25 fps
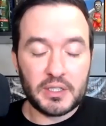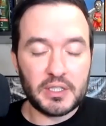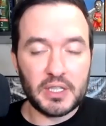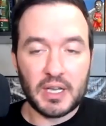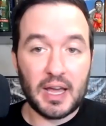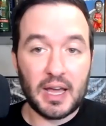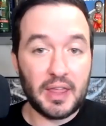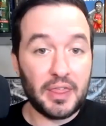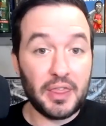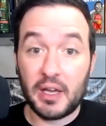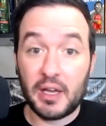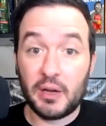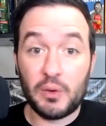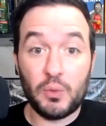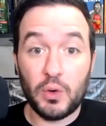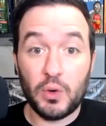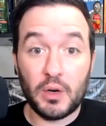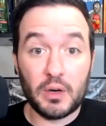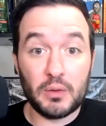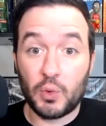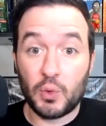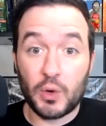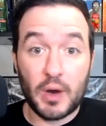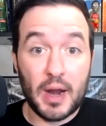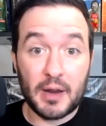And I think
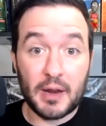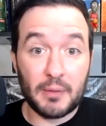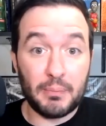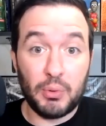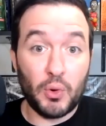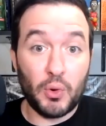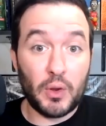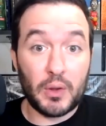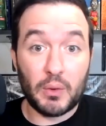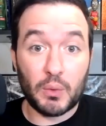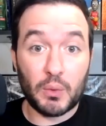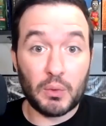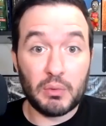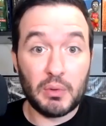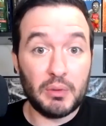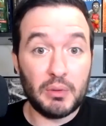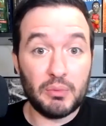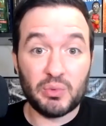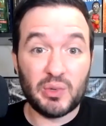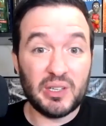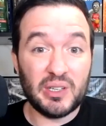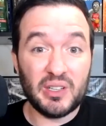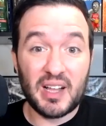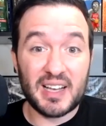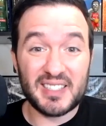we're at a point where we
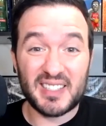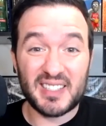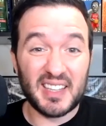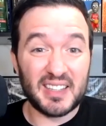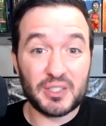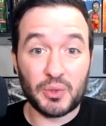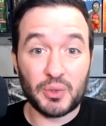realize that